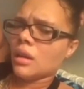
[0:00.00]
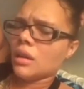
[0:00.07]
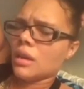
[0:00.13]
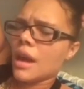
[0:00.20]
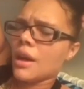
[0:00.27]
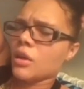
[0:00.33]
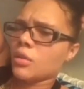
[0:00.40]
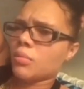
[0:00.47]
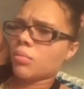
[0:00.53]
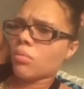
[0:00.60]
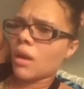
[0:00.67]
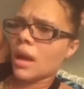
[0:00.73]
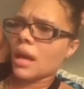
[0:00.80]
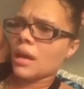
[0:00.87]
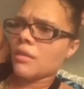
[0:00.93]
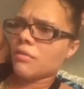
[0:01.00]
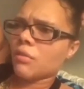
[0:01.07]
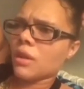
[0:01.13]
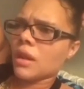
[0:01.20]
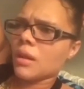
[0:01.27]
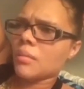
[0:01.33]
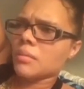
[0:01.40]
Now you praying
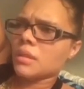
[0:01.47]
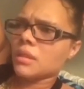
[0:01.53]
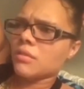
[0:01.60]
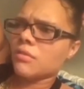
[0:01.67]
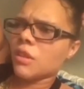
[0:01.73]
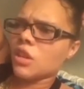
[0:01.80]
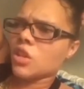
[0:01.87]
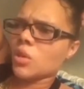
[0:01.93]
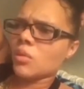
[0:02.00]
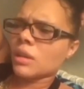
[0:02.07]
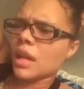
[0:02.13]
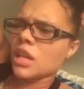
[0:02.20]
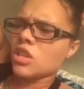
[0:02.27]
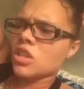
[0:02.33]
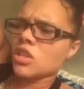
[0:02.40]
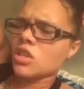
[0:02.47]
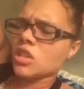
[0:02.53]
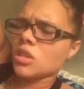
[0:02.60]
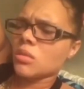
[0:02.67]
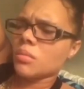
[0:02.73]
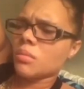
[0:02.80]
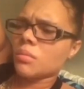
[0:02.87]
for him to fix your
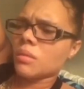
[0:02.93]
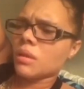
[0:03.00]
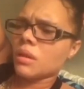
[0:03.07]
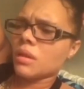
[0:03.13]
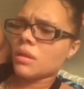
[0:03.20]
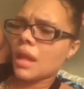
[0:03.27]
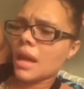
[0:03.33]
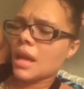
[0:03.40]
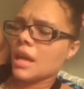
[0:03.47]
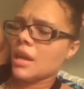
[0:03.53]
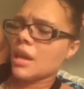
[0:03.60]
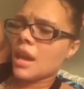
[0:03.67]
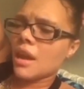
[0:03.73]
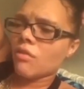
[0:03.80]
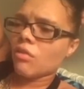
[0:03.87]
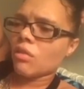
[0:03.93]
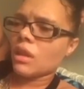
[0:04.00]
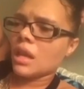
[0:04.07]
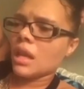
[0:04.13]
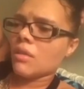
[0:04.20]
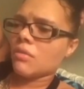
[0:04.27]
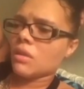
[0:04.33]
relationship that he never
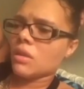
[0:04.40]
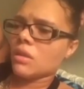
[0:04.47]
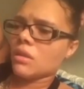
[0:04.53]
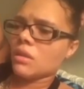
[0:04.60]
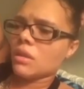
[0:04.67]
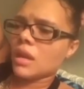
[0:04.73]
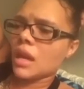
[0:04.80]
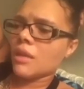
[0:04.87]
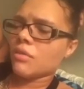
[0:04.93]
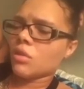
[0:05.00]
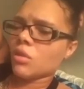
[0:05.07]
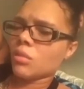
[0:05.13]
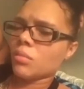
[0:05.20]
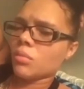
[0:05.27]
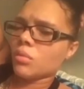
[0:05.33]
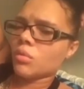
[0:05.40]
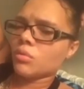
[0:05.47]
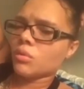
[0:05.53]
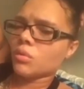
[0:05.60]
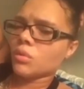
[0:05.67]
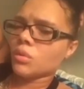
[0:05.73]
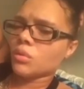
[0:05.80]
even gave your
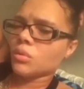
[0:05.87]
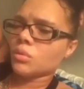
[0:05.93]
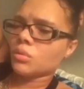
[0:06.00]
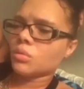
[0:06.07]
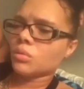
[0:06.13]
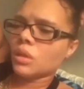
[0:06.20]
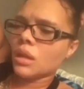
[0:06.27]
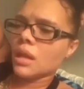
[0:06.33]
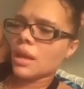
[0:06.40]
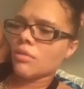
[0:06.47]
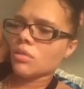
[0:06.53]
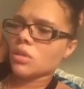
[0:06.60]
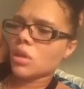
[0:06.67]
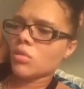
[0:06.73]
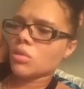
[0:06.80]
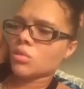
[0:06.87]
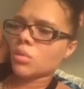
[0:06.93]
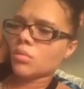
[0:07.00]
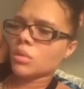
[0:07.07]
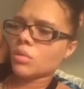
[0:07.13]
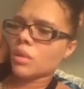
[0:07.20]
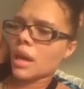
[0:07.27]
approval to. He never told you
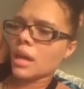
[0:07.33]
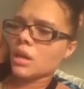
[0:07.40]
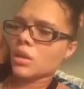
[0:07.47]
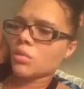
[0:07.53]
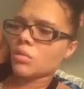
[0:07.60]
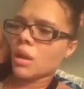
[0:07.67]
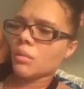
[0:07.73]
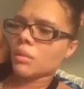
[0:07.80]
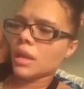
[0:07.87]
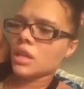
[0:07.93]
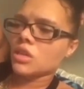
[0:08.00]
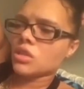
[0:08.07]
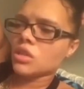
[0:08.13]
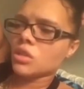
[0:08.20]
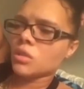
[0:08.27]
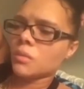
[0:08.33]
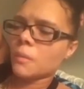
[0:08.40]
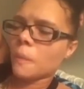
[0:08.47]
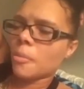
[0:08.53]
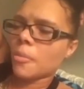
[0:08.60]
it was okay to do that relationship.